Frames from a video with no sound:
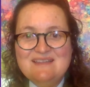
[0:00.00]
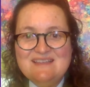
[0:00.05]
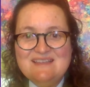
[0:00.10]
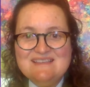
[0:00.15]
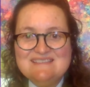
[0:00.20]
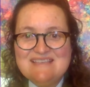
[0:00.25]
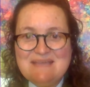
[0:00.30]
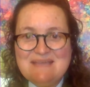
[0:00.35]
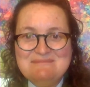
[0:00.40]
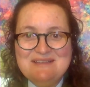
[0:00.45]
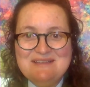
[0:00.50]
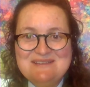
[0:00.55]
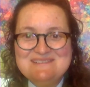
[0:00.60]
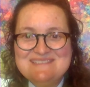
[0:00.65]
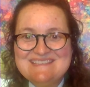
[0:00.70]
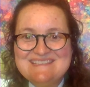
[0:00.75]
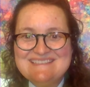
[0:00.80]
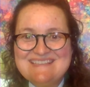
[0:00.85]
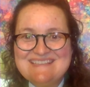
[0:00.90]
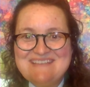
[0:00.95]
Same
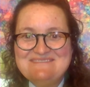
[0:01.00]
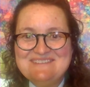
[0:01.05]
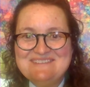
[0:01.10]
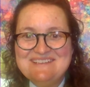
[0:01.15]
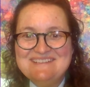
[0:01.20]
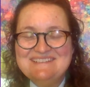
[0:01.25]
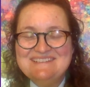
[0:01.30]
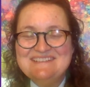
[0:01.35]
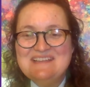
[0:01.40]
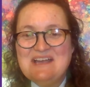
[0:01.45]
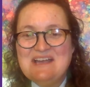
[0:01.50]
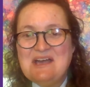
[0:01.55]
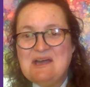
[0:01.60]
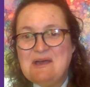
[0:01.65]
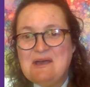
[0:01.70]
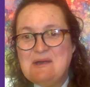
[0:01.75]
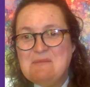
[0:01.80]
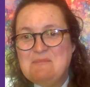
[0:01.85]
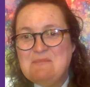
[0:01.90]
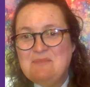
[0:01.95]
notice as ever.
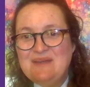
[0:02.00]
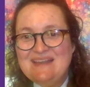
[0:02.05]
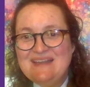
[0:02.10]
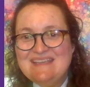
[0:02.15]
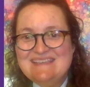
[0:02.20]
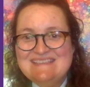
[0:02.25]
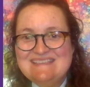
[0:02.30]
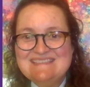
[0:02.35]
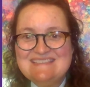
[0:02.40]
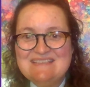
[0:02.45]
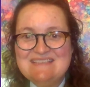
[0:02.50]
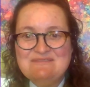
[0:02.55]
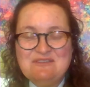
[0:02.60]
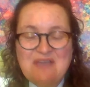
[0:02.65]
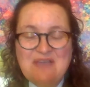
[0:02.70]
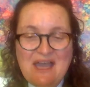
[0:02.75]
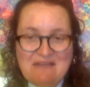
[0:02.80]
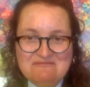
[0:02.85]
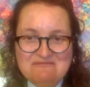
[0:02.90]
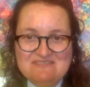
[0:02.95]
Please, if you
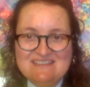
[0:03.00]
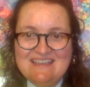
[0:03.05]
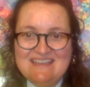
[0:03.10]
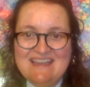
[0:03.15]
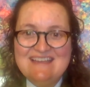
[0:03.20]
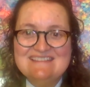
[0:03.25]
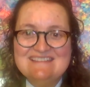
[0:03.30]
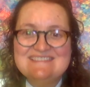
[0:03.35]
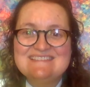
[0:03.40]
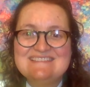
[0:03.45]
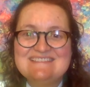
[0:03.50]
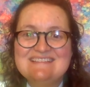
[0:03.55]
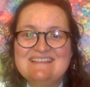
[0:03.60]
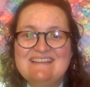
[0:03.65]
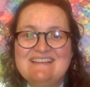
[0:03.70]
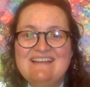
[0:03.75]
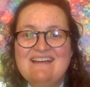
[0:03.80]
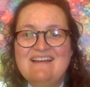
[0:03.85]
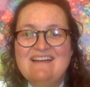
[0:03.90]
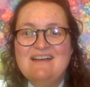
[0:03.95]
haven't yet,
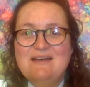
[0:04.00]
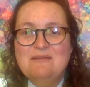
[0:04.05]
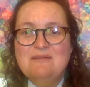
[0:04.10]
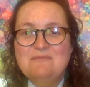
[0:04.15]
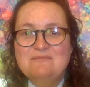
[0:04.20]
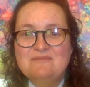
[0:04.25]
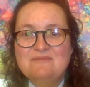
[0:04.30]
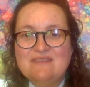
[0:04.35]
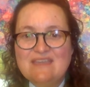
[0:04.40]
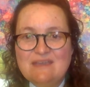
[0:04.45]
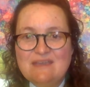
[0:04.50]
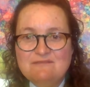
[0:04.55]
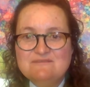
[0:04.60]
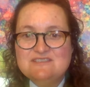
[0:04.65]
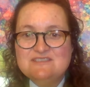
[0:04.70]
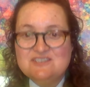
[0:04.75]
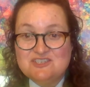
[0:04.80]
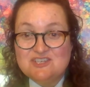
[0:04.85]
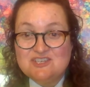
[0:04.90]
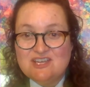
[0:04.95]
give
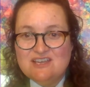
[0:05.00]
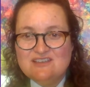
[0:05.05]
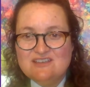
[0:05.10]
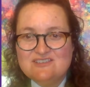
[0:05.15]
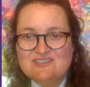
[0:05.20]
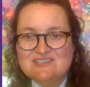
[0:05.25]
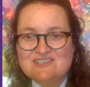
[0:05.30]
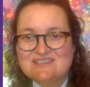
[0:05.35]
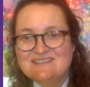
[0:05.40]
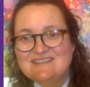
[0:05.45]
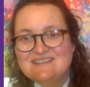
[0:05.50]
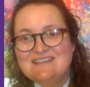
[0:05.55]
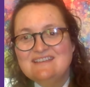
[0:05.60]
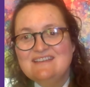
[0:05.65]
to church.